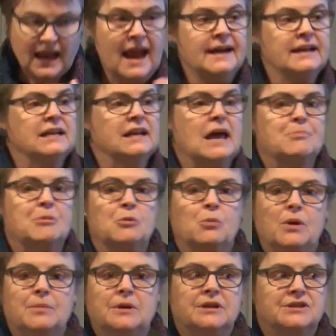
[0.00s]
Anilepi
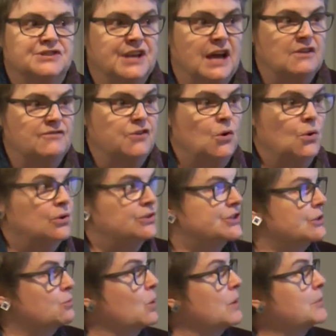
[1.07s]
women, self-olds,
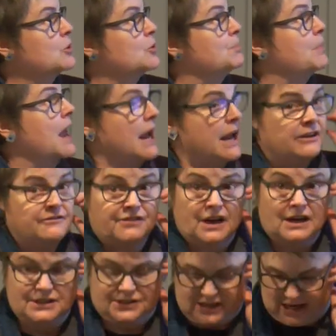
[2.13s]
and women who paid
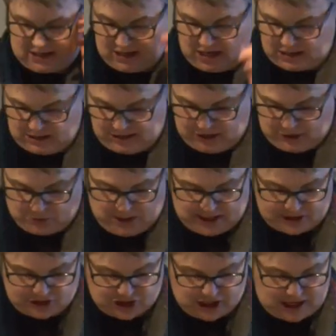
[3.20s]
fines like
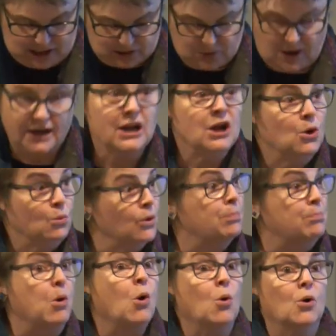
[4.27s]
leyrwite and childwite were
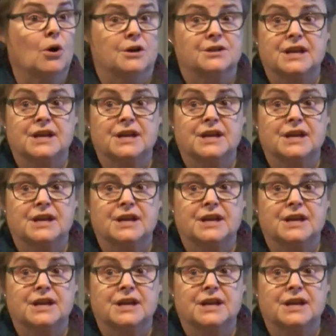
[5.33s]
poor,